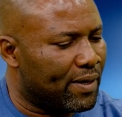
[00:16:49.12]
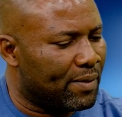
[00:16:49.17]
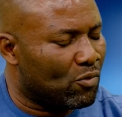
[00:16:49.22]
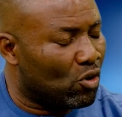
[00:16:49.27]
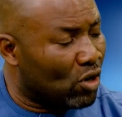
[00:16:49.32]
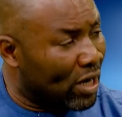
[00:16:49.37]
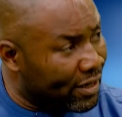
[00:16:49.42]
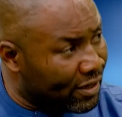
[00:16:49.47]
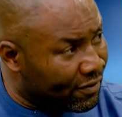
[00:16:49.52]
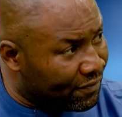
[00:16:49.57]

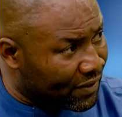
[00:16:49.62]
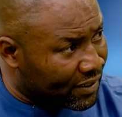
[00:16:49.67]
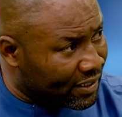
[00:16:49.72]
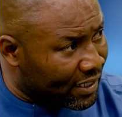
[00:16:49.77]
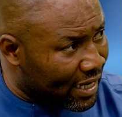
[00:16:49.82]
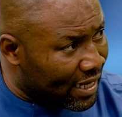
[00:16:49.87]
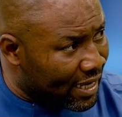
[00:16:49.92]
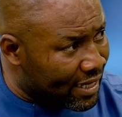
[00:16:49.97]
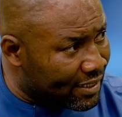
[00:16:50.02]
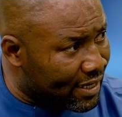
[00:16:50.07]
organic
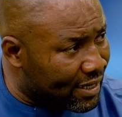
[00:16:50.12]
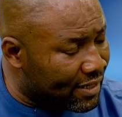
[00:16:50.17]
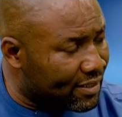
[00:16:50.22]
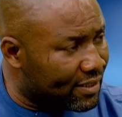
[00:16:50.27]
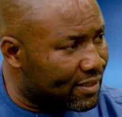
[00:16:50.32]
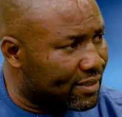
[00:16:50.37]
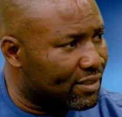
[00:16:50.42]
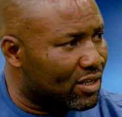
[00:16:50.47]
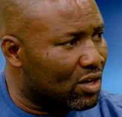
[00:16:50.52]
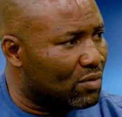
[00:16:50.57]

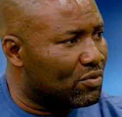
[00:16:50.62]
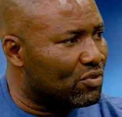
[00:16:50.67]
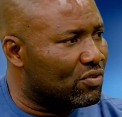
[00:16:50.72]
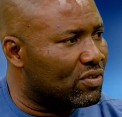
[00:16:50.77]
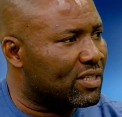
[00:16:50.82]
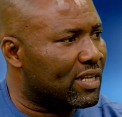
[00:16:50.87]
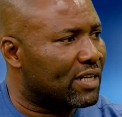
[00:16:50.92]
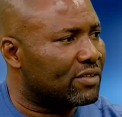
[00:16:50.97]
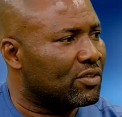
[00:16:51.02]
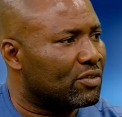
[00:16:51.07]
fertilizers, there will be
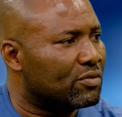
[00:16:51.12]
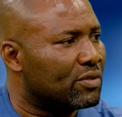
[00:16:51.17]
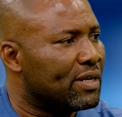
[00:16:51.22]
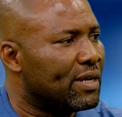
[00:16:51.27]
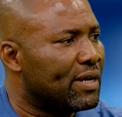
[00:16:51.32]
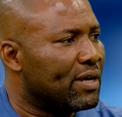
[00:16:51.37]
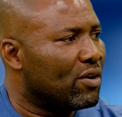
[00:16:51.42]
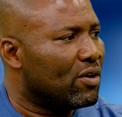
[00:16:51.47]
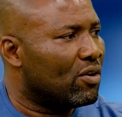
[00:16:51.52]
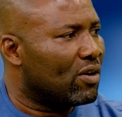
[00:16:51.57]
research on
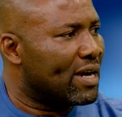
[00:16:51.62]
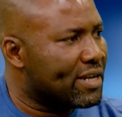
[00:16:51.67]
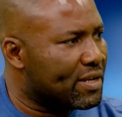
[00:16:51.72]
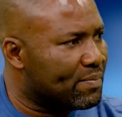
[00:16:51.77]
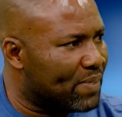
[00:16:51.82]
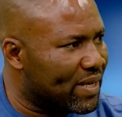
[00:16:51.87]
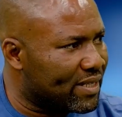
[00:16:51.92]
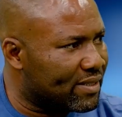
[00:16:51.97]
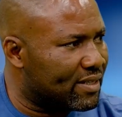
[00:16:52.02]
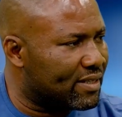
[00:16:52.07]

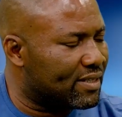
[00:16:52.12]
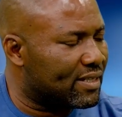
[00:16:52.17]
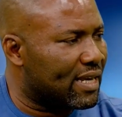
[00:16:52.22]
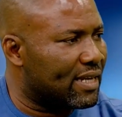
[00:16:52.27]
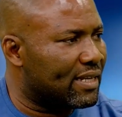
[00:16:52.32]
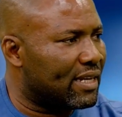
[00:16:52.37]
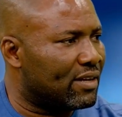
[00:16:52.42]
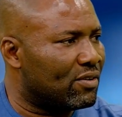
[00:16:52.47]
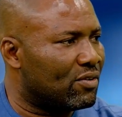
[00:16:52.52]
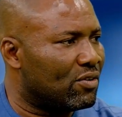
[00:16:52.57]
organic
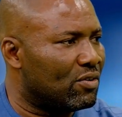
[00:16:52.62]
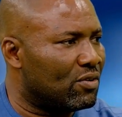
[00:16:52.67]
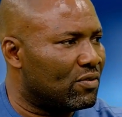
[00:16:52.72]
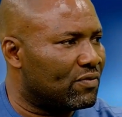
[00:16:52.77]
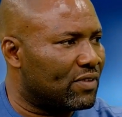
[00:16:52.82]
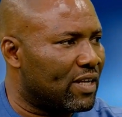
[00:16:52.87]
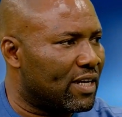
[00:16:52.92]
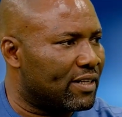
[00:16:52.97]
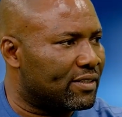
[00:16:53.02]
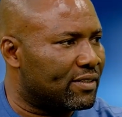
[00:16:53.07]
pesticide and all
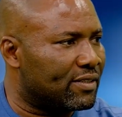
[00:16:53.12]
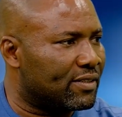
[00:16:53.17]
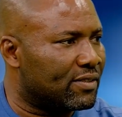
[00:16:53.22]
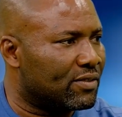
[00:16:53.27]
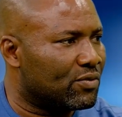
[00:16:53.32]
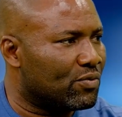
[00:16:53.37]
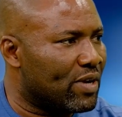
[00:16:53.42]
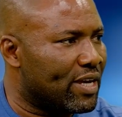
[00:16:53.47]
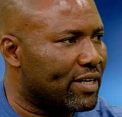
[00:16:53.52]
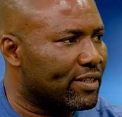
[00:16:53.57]
of that,
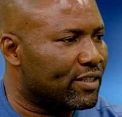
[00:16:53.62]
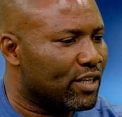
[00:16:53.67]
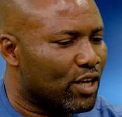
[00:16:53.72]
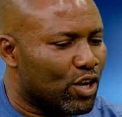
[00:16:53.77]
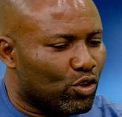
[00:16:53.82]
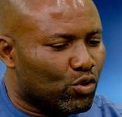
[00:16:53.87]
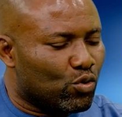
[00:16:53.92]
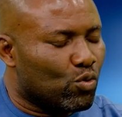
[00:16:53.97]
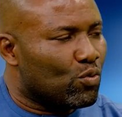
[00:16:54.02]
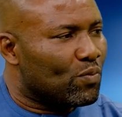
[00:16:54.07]
right?
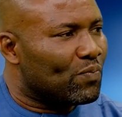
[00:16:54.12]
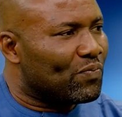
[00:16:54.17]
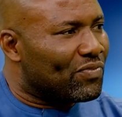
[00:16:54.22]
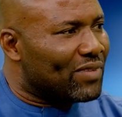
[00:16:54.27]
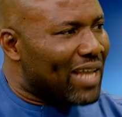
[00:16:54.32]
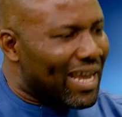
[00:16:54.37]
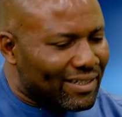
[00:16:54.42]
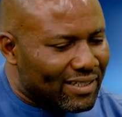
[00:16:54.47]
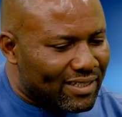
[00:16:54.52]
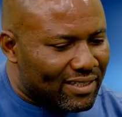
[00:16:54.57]
So
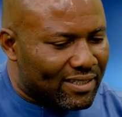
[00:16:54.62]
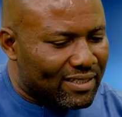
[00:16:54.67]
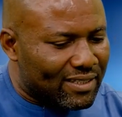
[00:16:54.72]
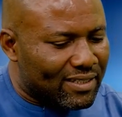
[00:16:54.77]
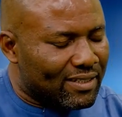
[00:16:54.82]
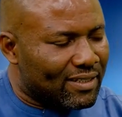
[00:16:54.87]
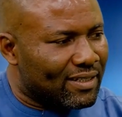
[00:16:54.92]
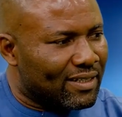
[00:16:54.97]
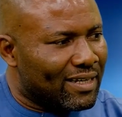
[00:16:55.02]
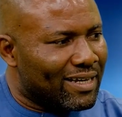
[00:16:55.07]
that's
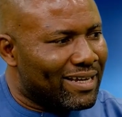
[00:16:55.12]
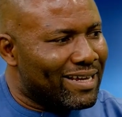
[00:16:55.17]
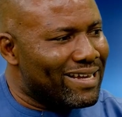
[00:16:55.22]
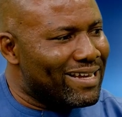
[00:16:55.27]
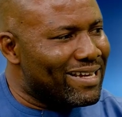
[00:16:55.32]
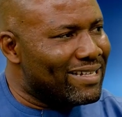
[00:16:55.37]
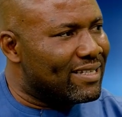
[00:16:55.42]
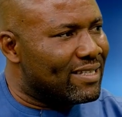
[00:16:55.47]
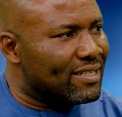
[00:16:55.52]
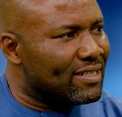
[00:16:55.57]

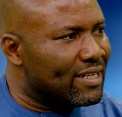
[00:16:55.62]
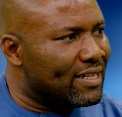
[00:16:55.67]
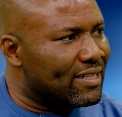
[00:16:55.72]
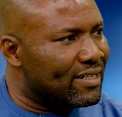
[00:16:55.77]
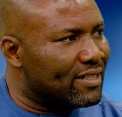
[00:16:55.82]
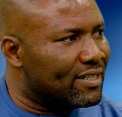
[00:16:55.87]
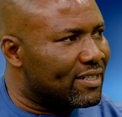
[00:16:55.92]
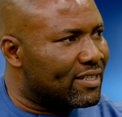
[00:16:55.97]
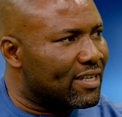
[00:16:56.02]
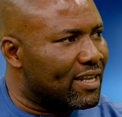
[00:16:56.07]
it in
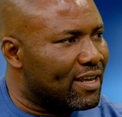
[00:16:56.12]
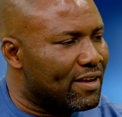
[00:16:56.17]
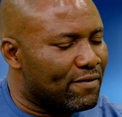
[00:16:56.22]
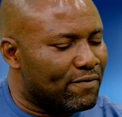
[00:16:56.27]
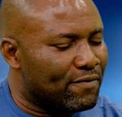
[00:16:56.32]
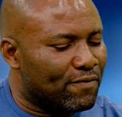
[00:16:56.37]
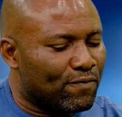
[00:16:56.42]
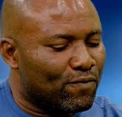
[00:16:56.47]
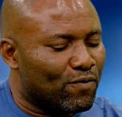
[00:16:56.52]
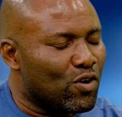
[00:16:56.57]

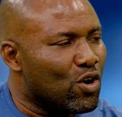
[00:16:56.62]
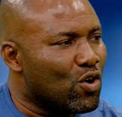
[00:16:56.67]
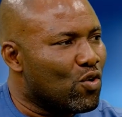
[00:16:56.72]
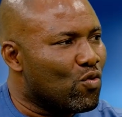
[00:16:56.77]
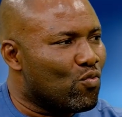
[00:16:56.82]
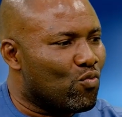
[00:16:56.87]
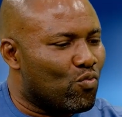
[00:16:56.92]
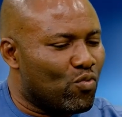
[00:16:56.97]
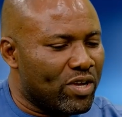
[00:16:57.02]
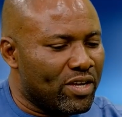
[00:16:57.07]
itself
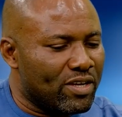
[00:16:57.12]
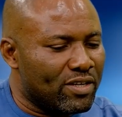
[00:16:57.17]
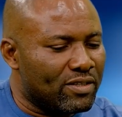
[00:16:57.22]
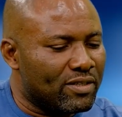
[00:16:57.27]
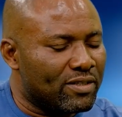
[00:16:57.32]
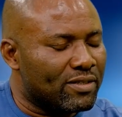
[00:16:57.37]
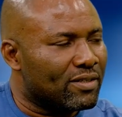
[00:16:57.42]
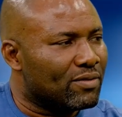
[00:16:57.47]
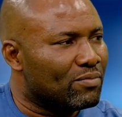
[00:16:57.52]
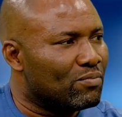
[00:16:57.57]

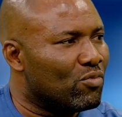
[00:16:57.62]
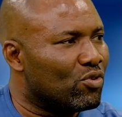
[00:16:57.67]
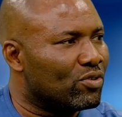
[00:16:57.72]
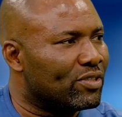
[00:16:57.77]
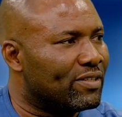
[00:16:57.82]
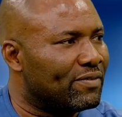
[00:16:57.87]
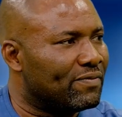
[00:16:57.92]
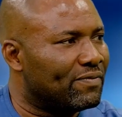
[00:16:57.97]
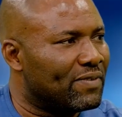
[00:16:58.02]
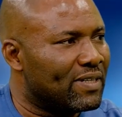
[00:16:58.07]
will
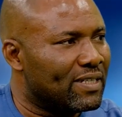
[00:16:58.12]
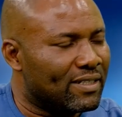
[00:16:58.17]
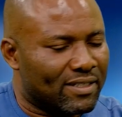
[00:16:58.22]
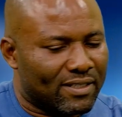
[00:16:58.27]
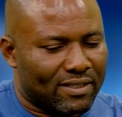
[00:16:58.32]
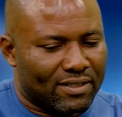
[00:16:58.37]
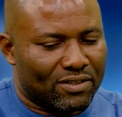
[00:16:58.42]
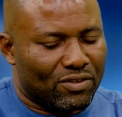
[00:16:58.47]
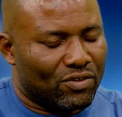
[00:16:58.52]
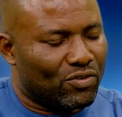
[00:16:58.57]

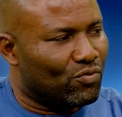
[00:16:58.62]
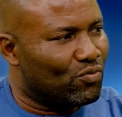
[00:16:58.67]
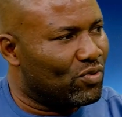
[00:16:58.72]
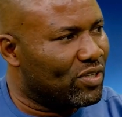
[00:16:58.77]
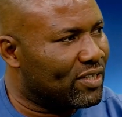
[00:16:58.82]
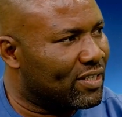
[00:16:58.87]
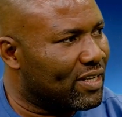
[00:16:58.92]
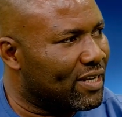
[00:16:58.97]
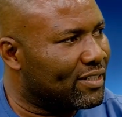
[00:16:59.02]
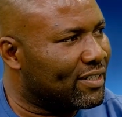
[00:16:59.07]
motivate
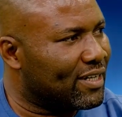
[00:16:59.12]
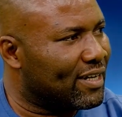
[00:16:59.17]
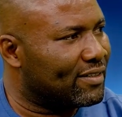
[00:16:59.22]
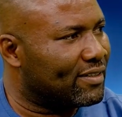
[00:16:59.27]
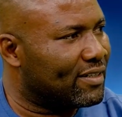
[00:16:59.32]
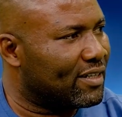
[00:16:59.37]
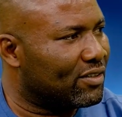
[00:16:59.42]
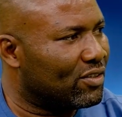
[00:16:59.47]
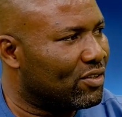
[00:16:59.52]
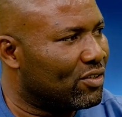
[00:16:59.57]
research and
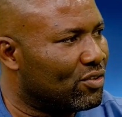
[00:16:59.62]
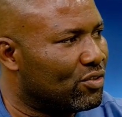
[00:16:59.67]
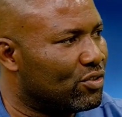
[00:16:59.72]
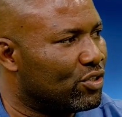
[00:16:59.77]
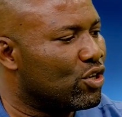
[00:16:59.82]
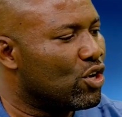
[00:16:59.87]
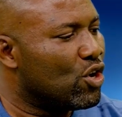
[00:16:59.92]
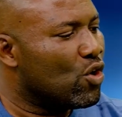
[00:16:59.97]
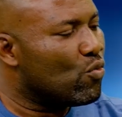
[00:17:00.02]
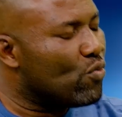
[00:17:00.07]

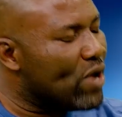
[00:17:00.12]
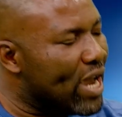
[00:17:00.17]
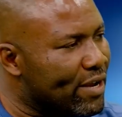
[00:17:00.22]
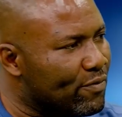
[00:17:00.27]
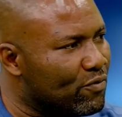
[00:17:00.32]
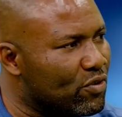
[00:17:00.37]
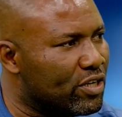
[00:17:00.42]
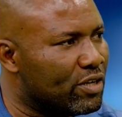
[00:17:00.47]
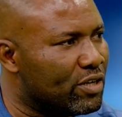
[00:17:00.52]
technology. Where will